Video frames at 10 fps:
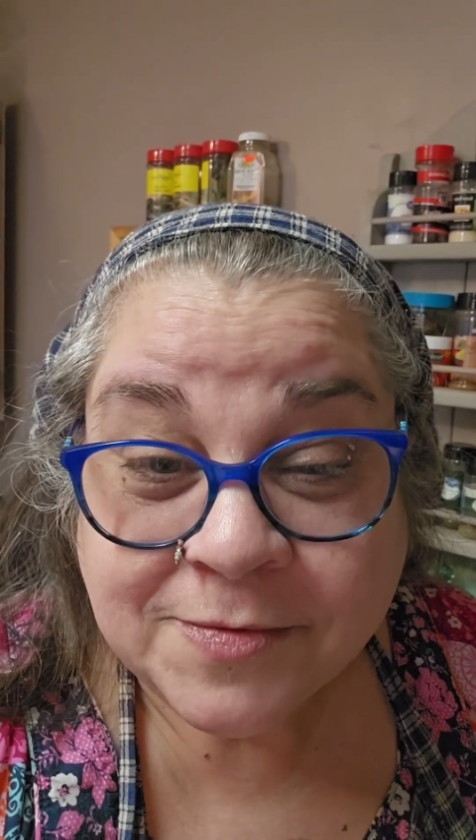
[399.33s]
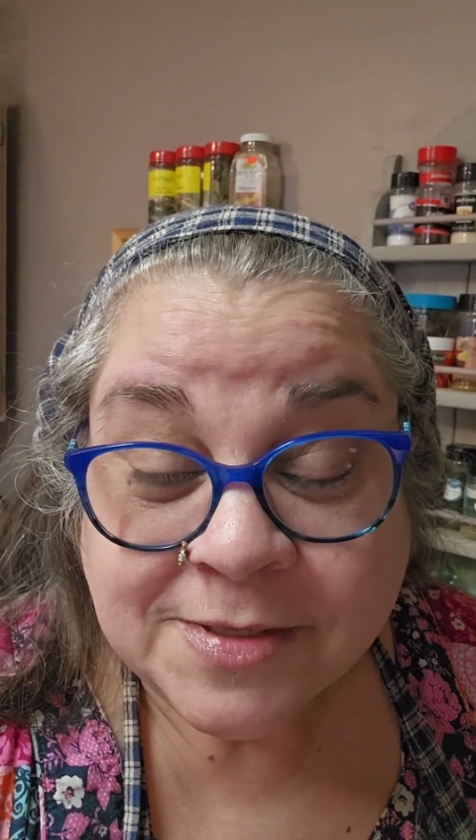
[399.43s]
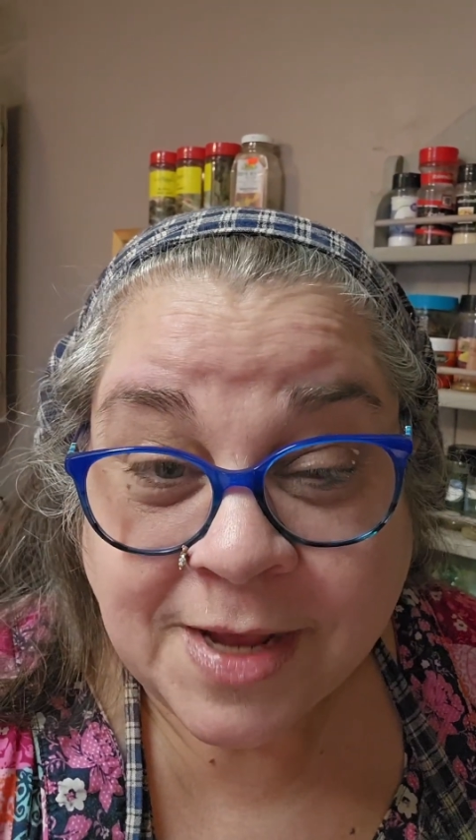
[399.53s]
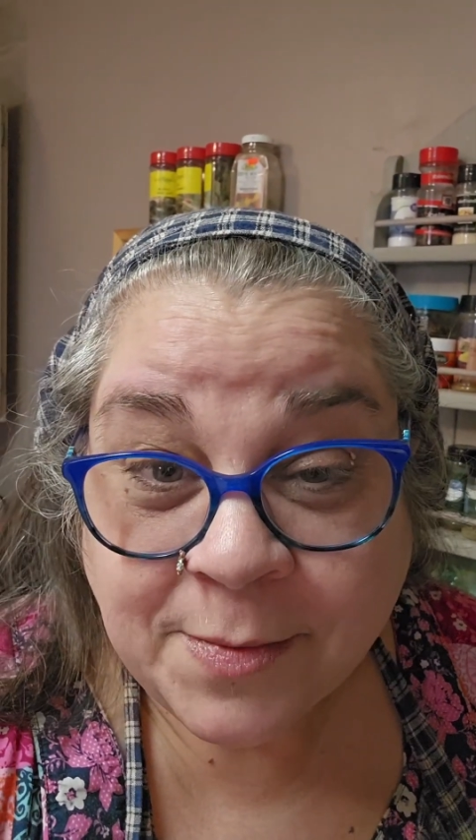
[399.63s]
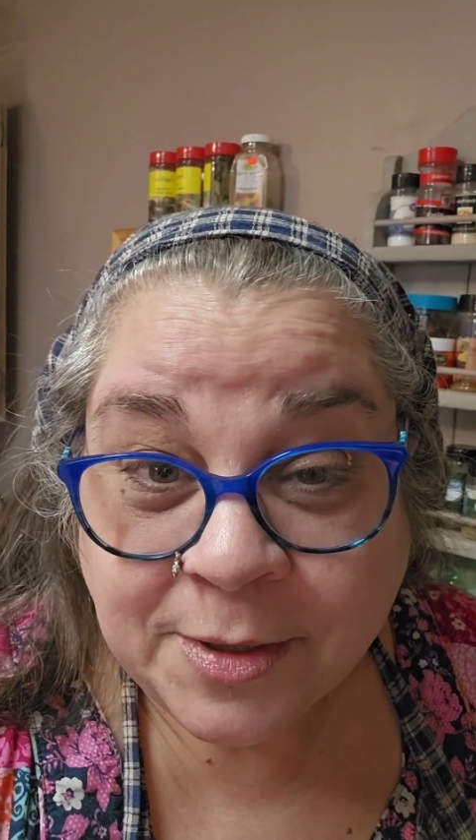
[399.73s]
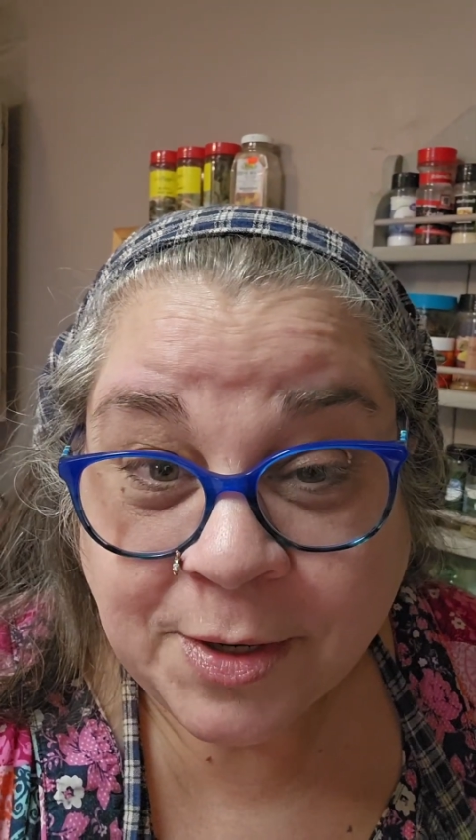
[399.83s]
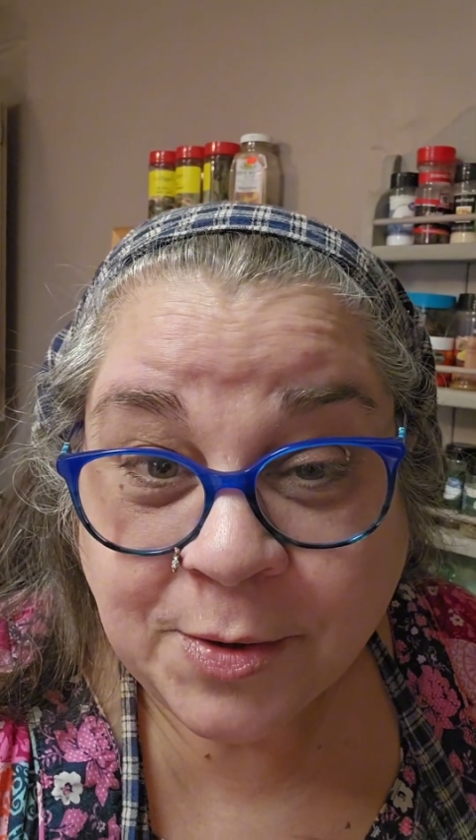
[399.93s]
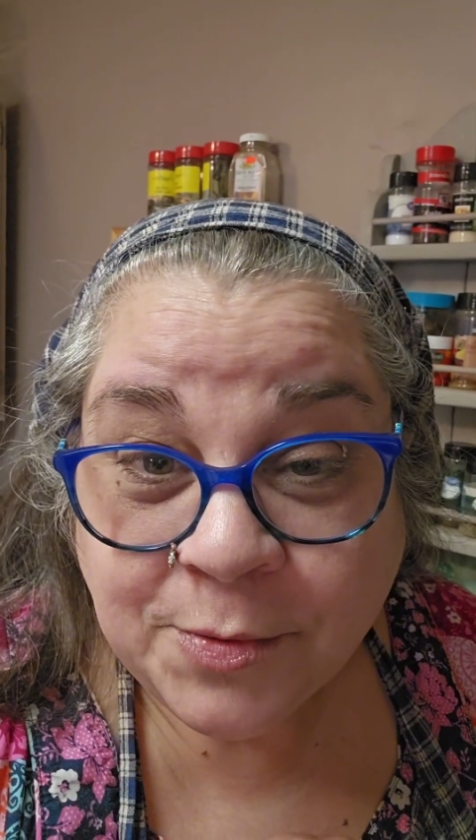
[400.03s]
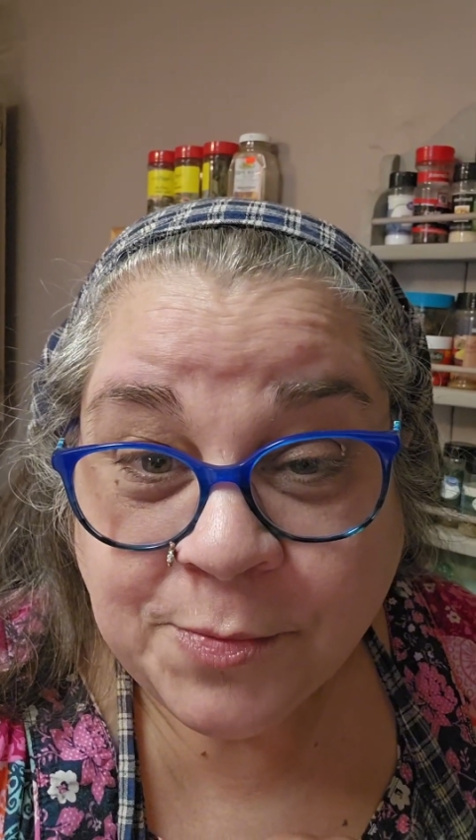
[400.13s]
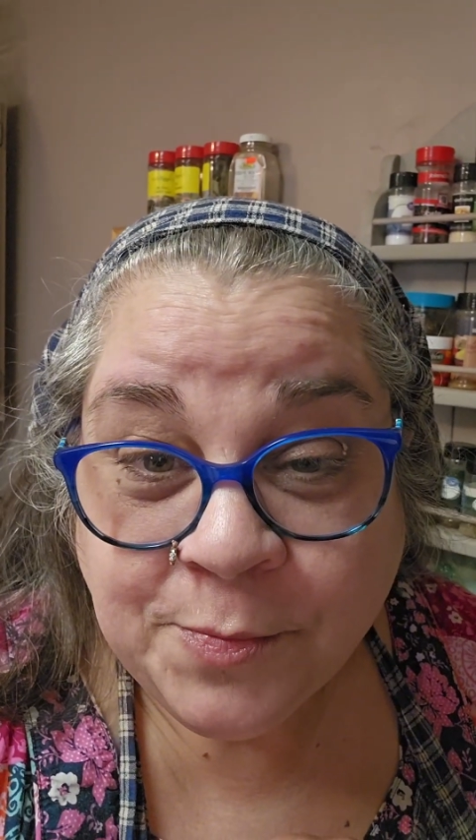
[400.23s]

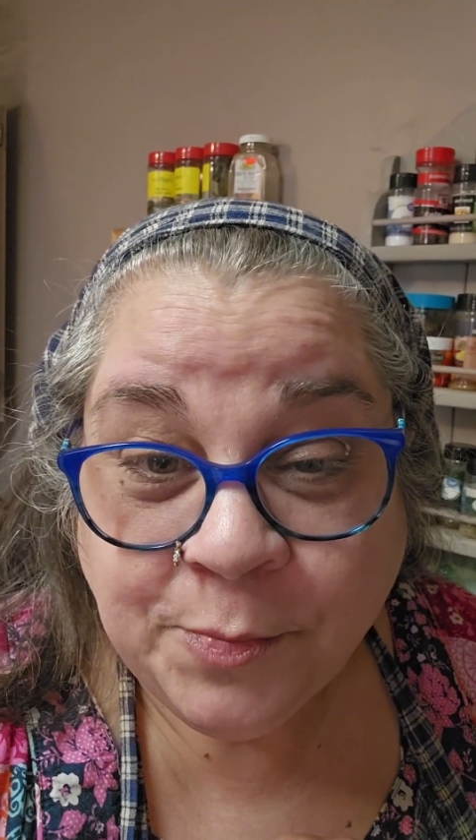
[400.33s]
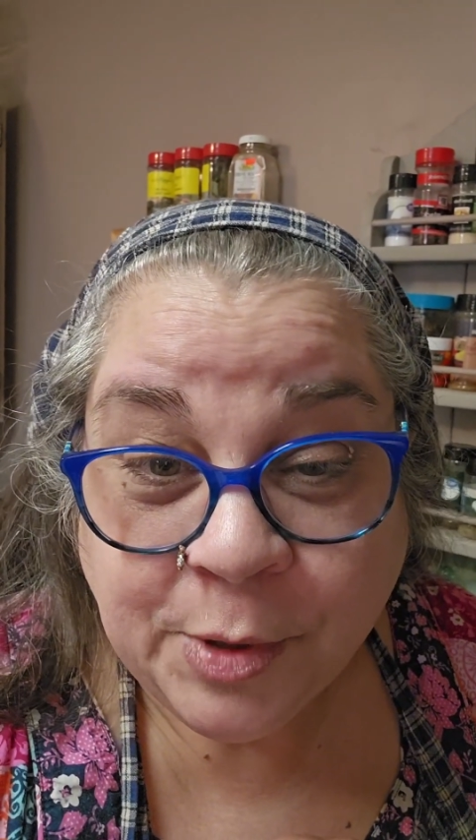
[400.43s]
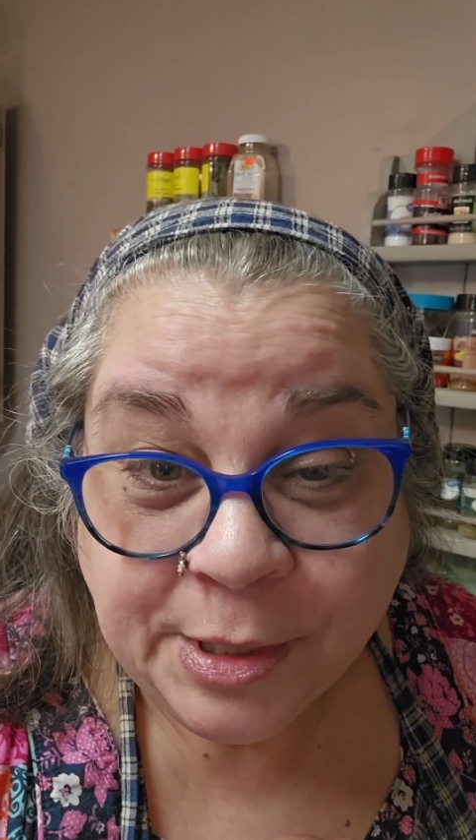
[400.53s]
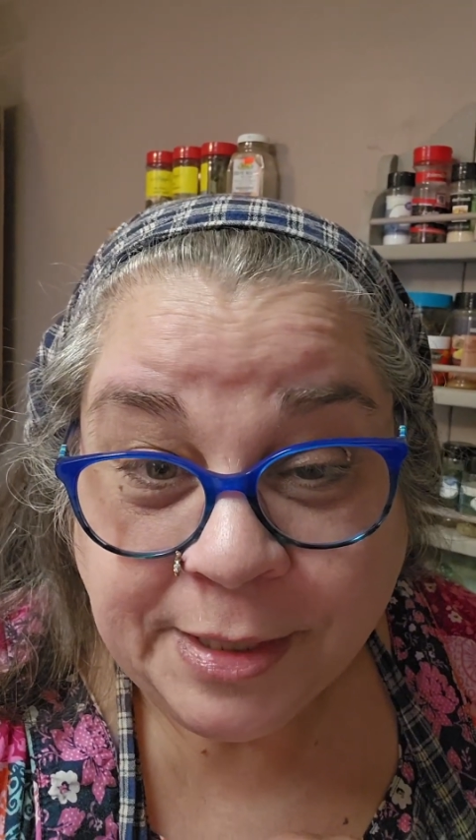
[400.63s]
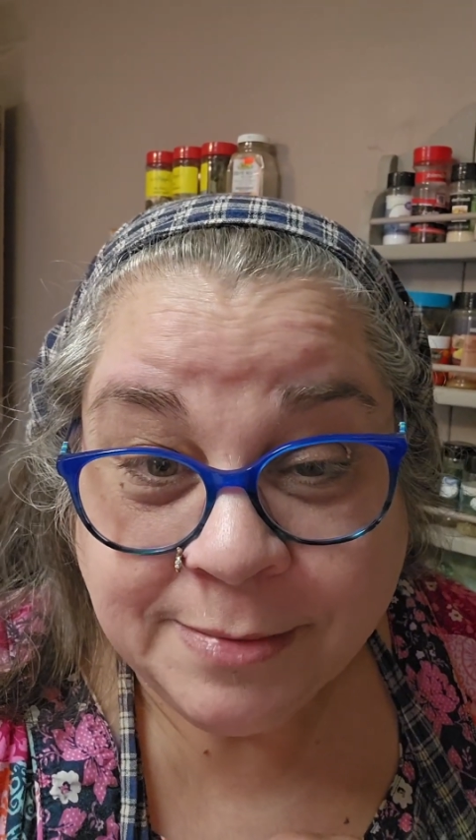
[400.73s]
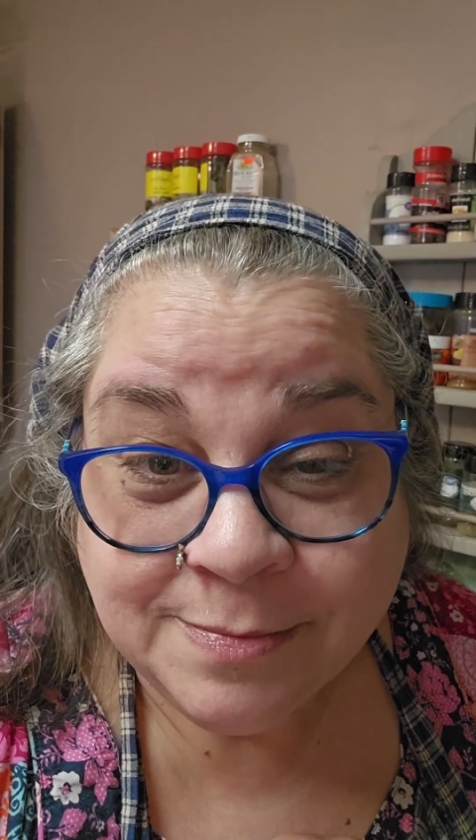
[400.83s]
sourdough bread.